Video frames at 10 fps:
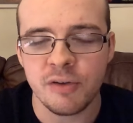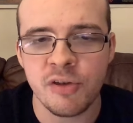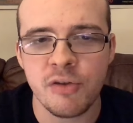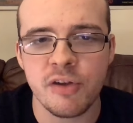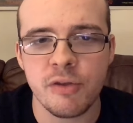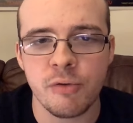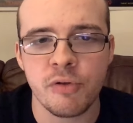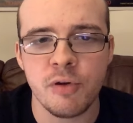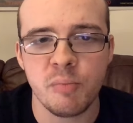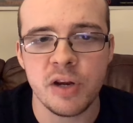turns into
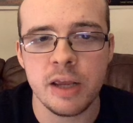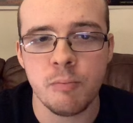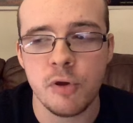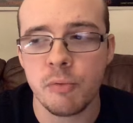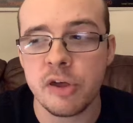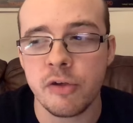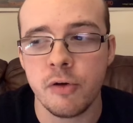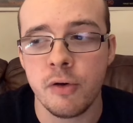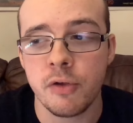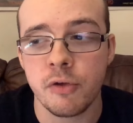a zombie and he moves
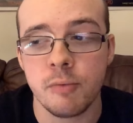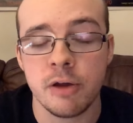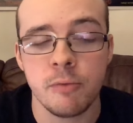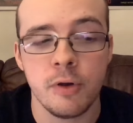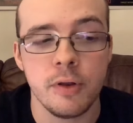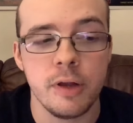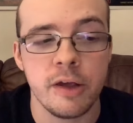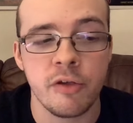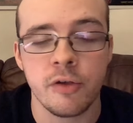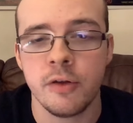his eyes around like
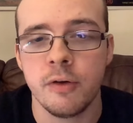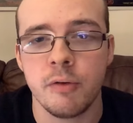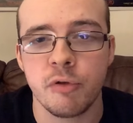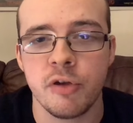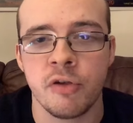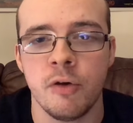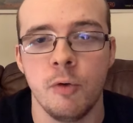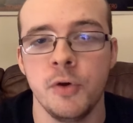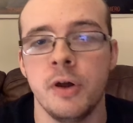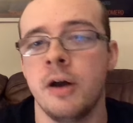this, and I was just
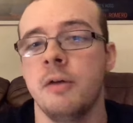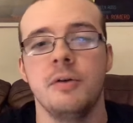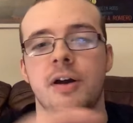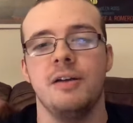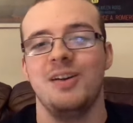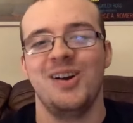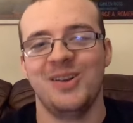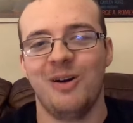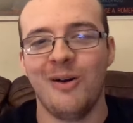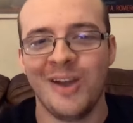like, no,
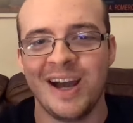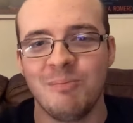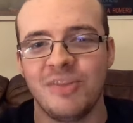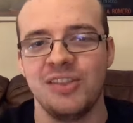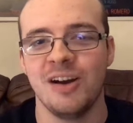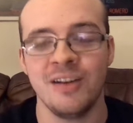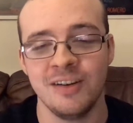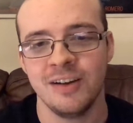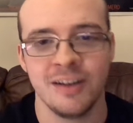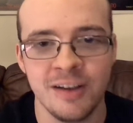I am done.